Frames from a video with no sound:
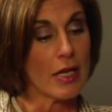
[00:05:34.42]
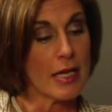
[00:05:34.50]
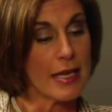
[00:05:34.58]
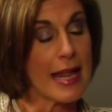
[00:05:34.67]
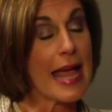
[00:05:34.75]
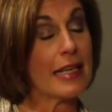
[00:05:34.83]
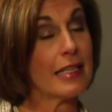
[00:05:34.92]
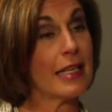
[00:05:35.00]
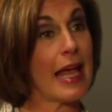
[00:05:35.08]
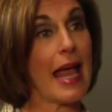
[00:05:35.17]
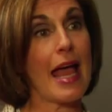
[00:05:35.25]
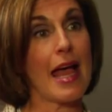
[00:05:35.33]
net
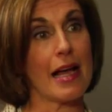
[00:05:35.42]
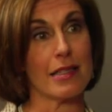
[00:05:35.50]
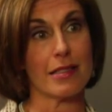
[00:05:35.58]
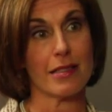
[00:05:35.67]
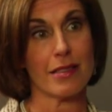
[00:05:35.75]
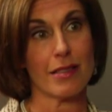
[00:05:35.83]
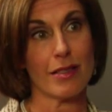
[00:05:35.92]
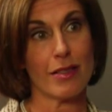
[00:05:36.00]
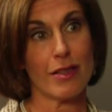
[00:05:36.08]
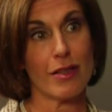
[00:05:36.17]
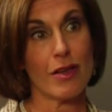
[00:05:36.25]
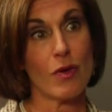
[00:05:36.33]
cast
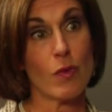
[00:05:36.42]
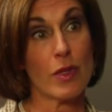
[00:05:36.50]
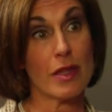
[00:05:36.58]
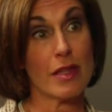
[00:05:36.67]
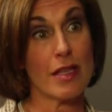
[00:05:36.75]
with